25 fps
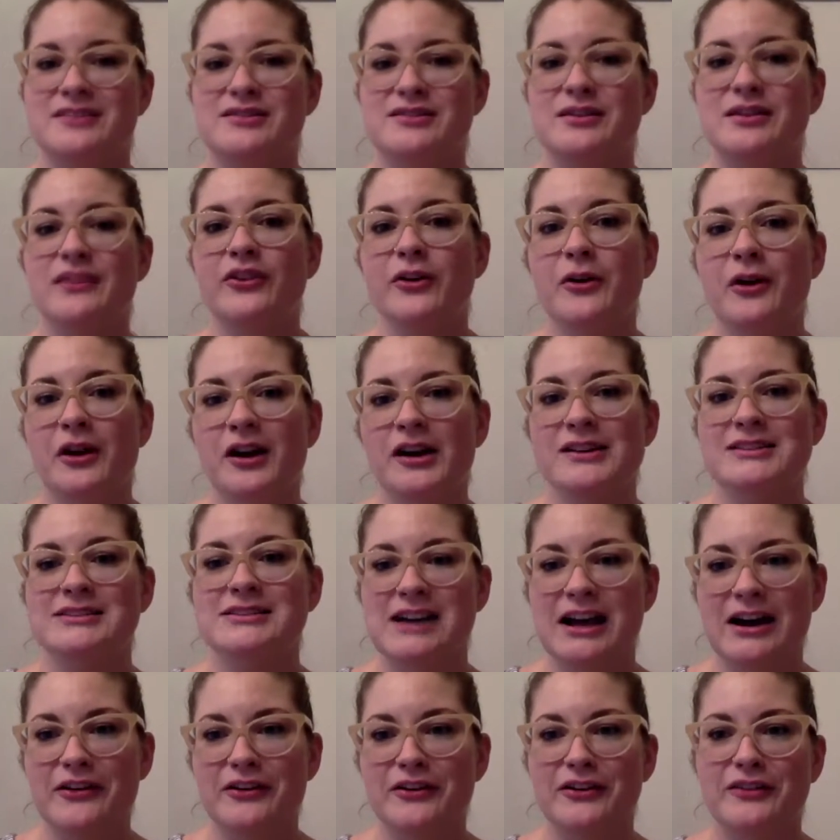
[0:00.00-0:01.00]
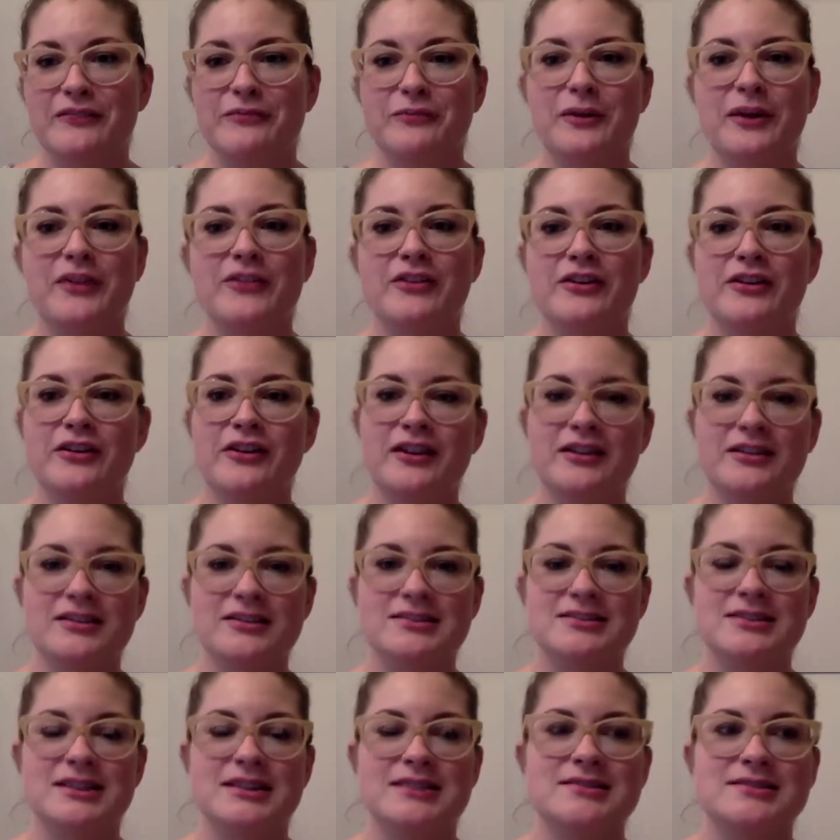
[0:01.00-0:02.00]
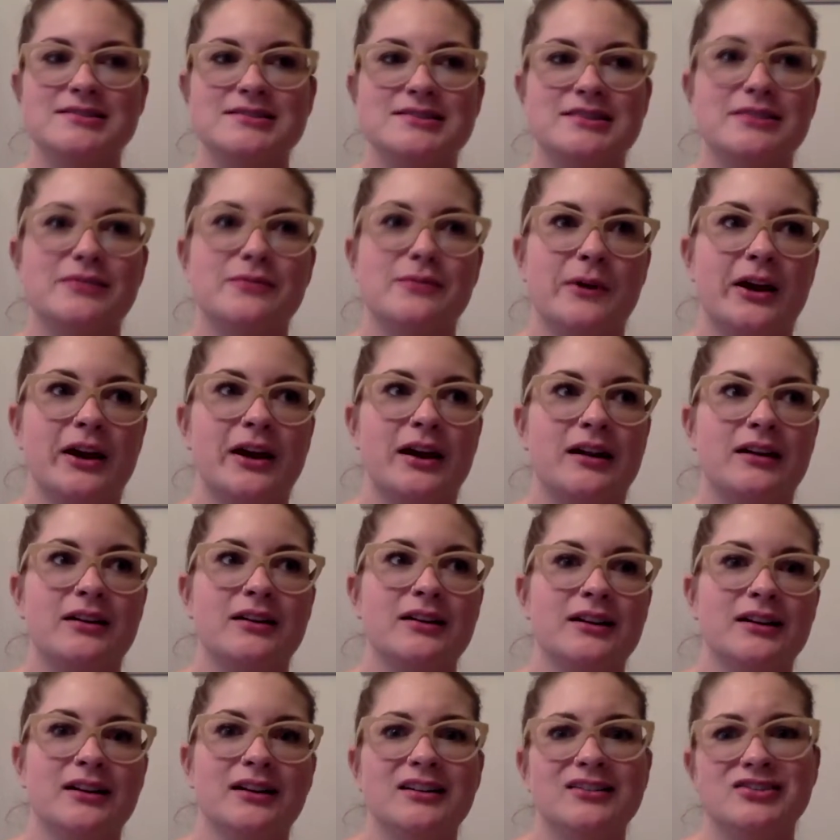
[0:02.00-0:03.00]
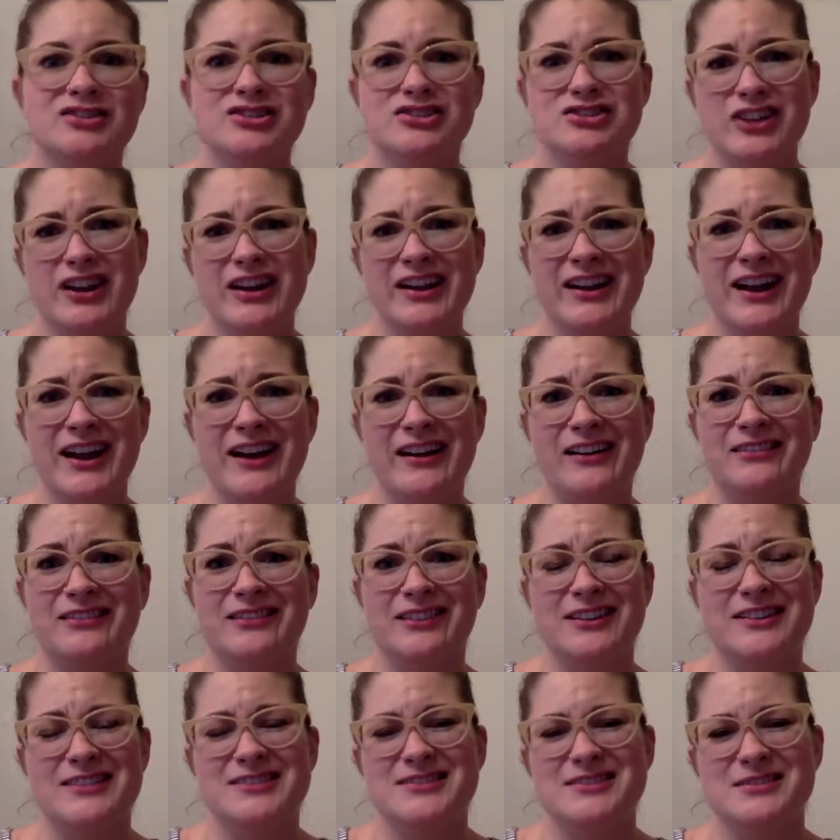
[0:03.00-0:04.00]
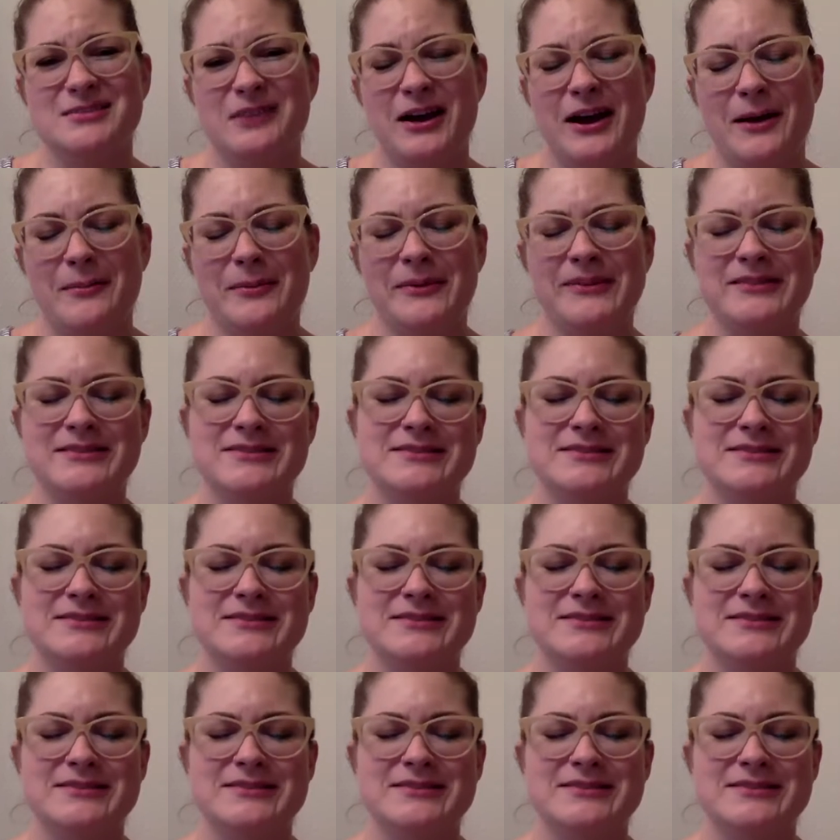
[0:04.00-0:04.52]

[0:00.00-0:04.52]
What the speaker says: So if you are in doubt of whether or not this text is going to work, just try it out and see what happens.